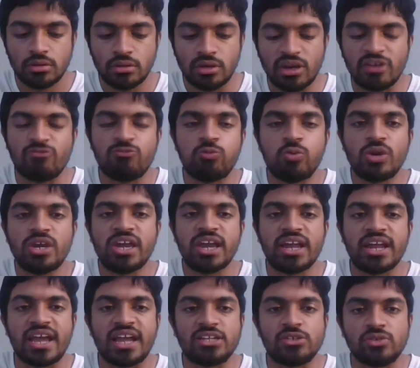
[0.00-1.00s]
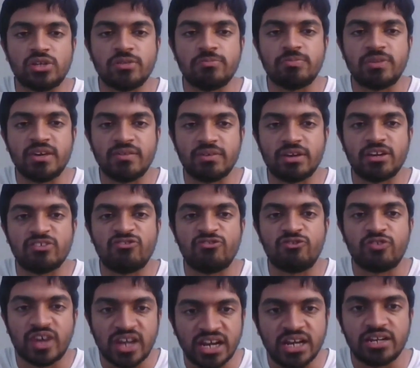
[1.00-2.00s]
if we had actually given a
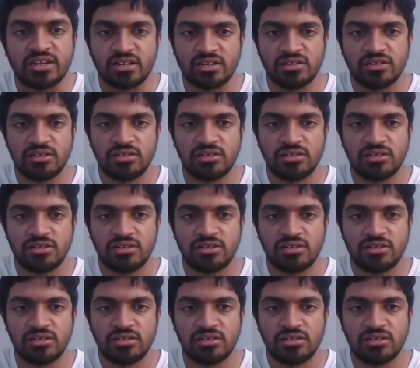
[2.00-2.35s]
fight,